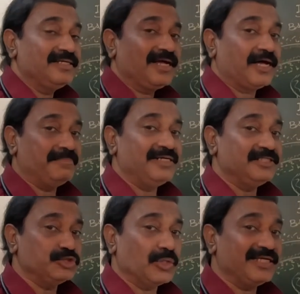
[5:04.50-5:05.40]
come
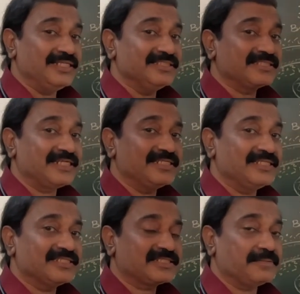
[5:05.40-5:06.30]
and join inside
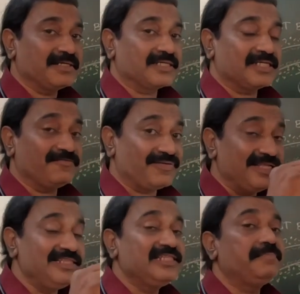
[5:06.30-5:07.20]
the stomach, if
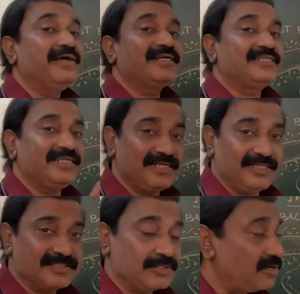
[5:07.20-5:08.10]
healthy bacteria
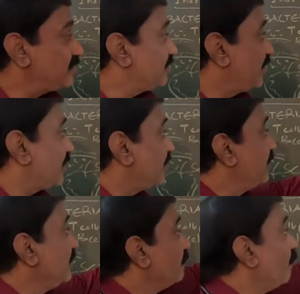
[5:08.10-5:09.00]
is not there,
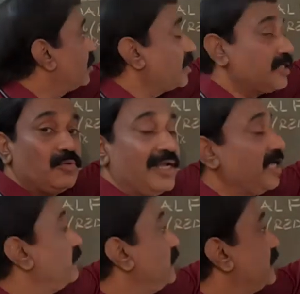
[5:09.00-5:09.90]
what are you liable